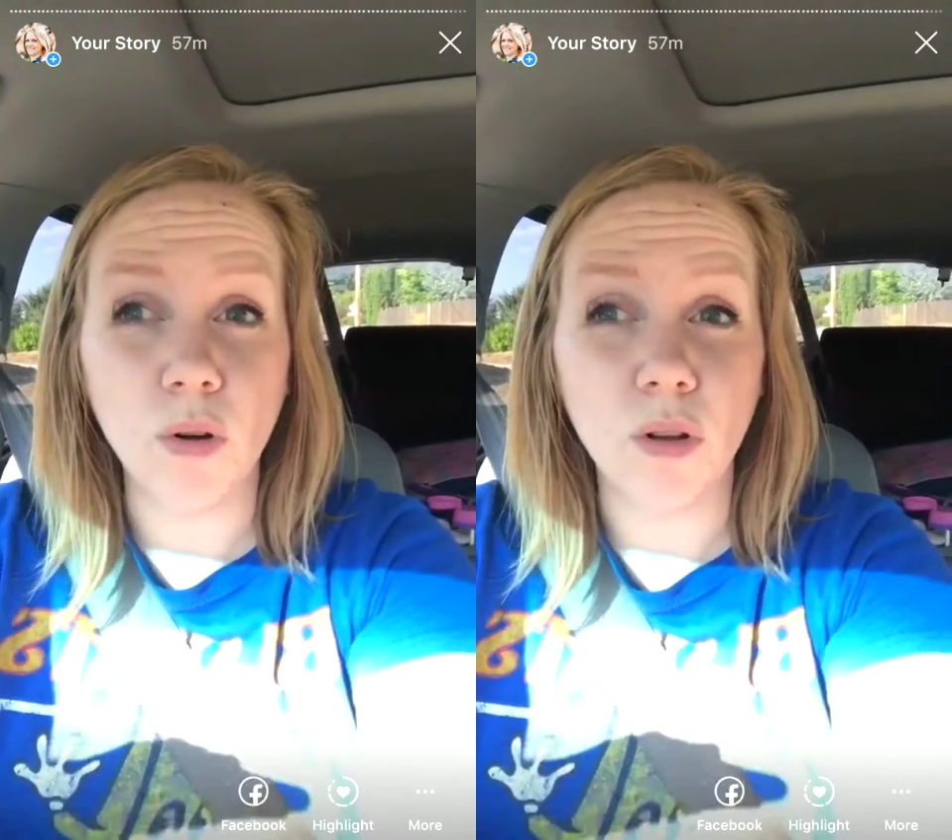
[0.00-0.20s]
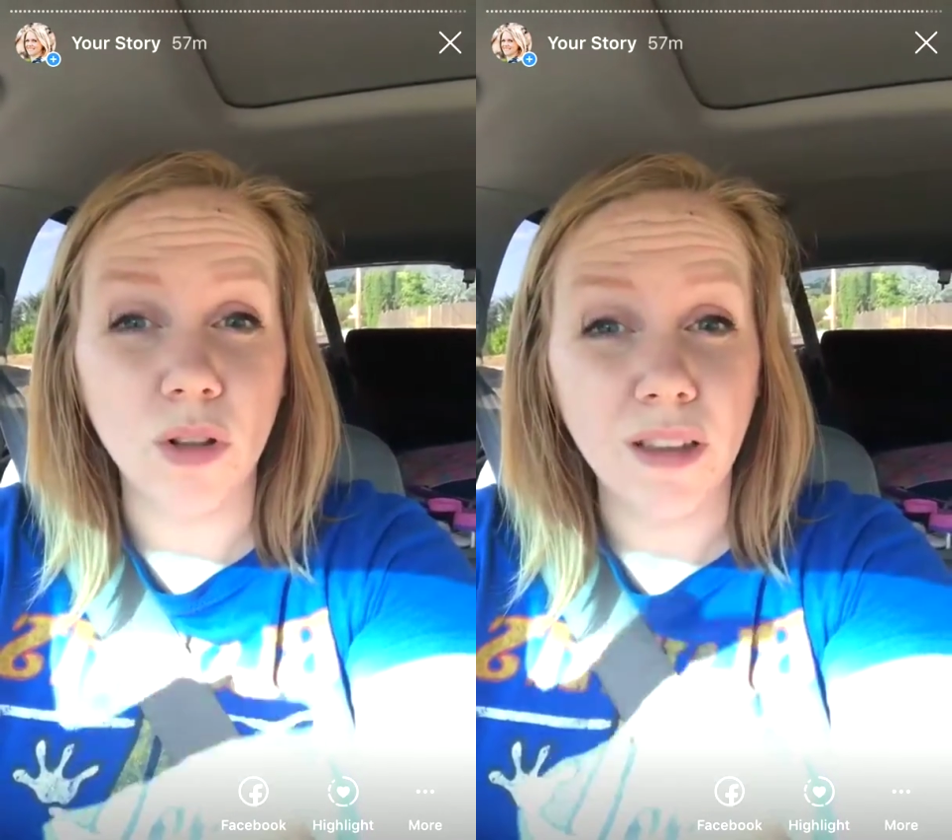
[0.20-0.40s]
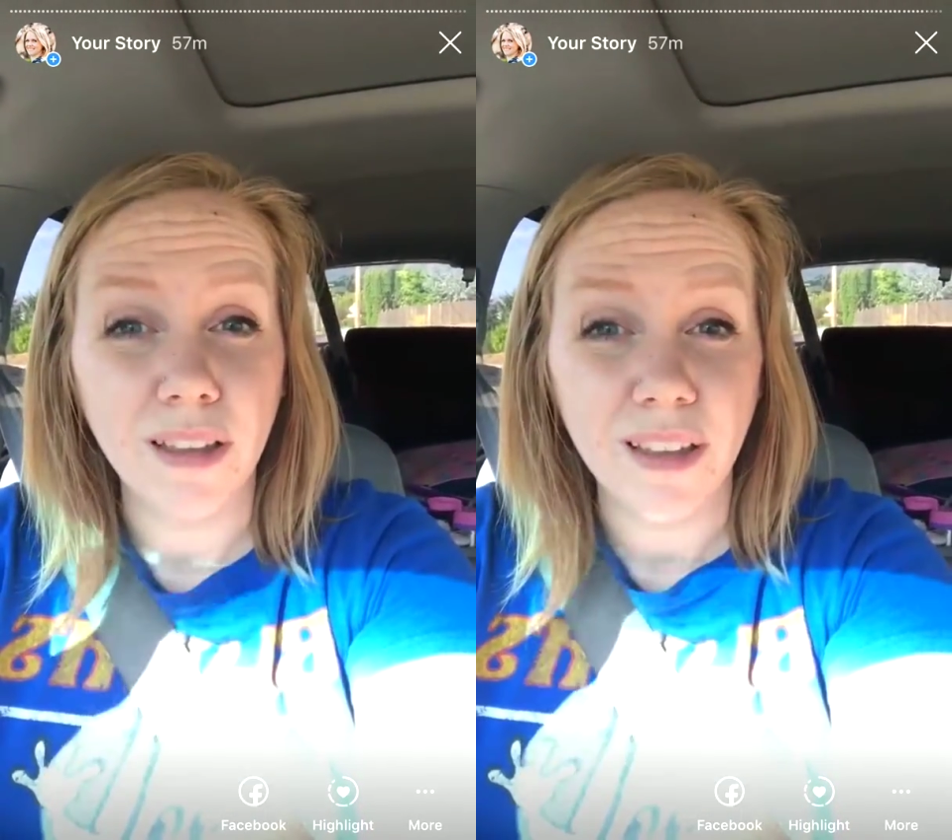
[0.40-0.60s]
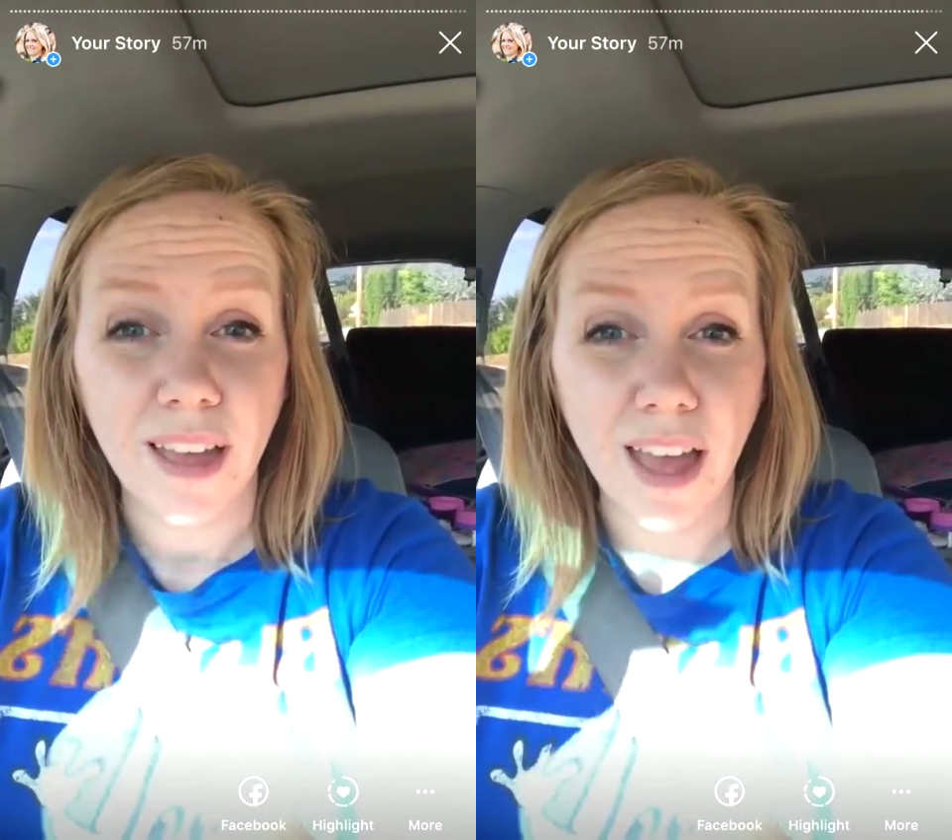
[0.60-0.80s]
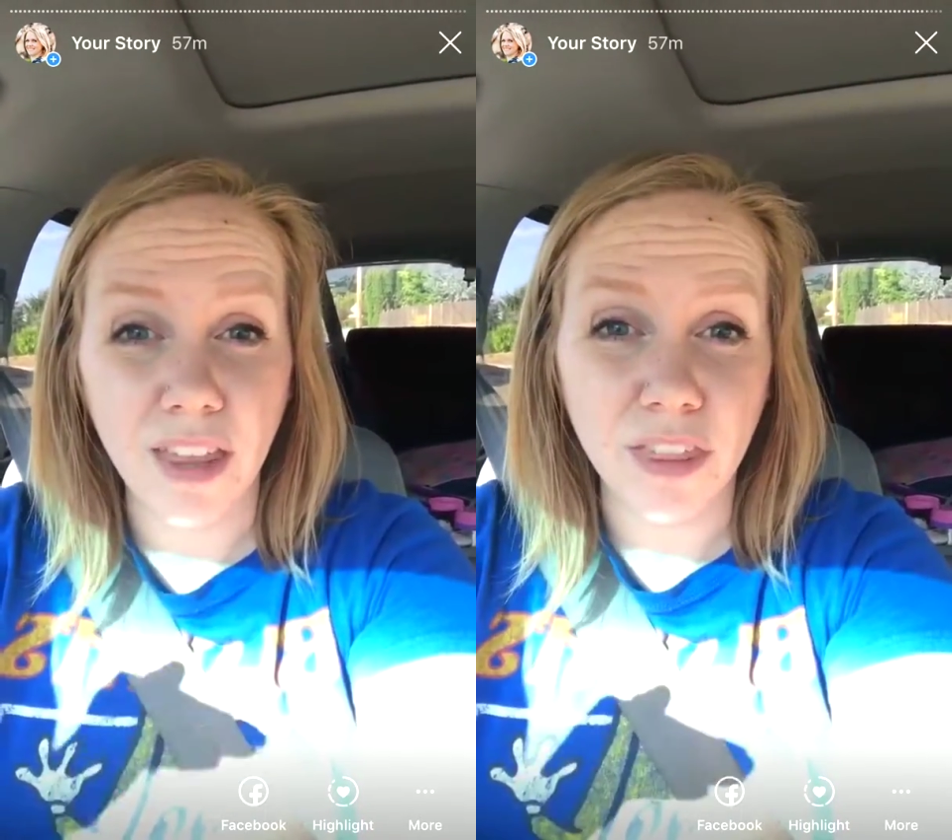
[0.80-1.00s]

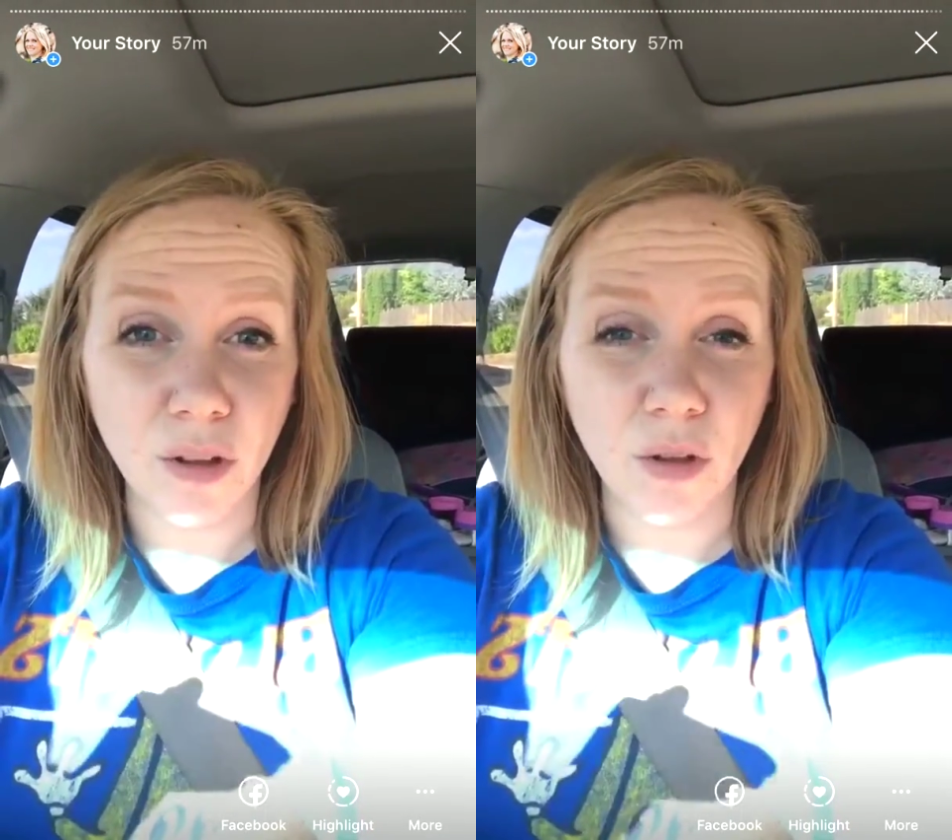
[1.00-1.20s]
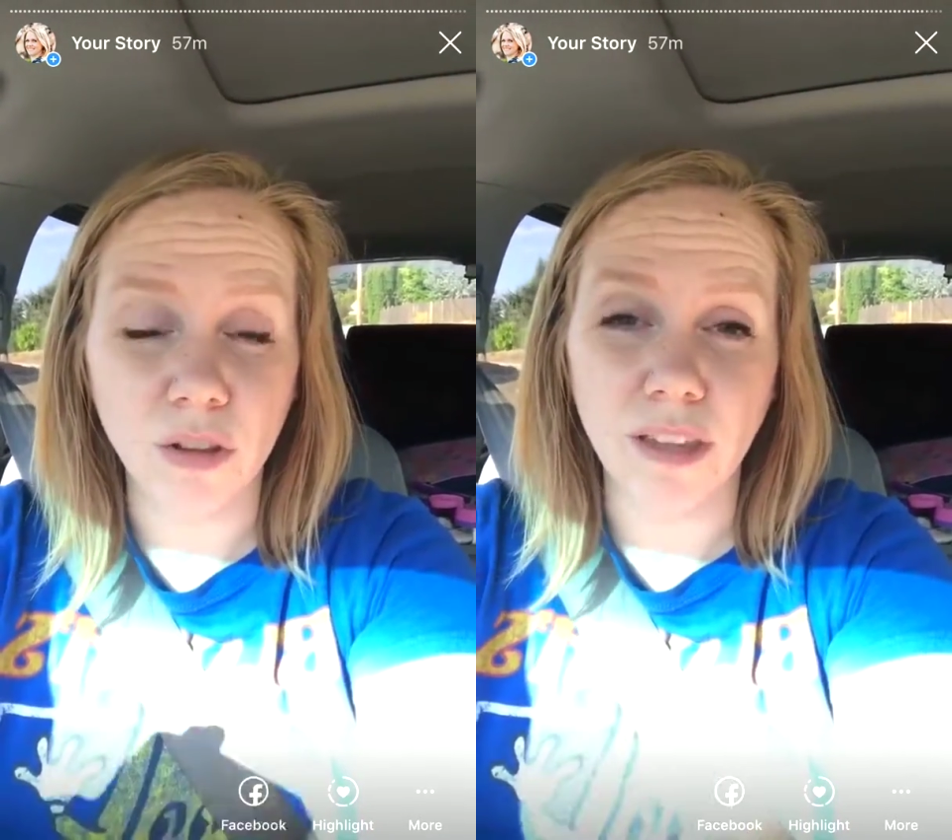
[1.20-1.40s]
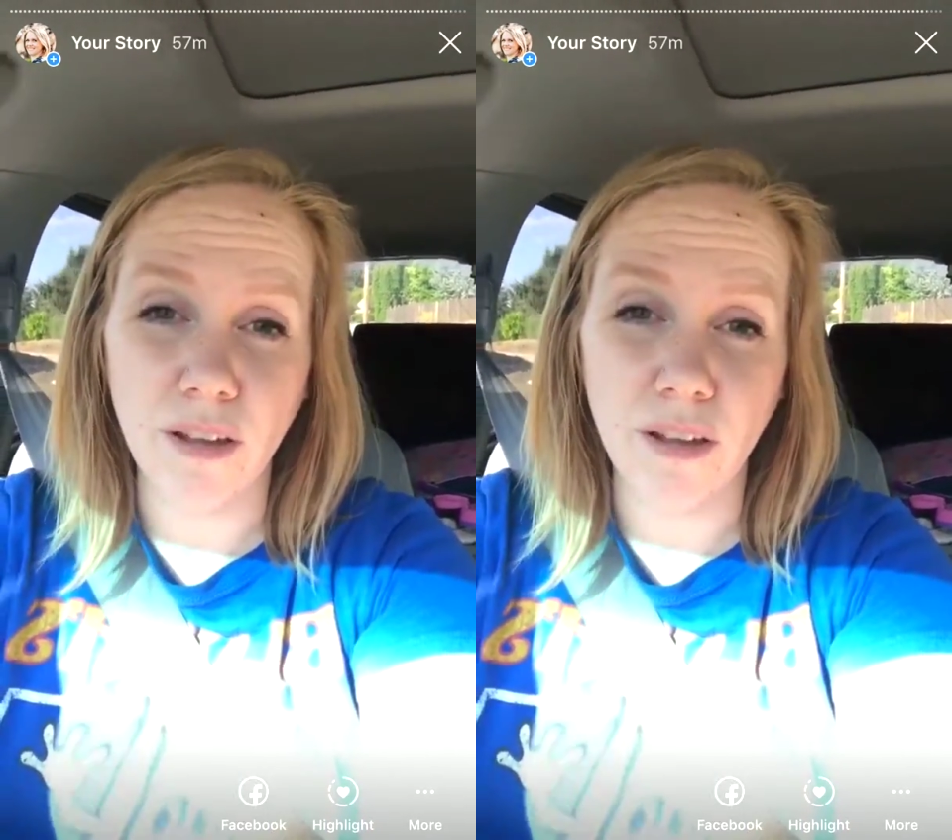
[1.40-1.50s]
ethical level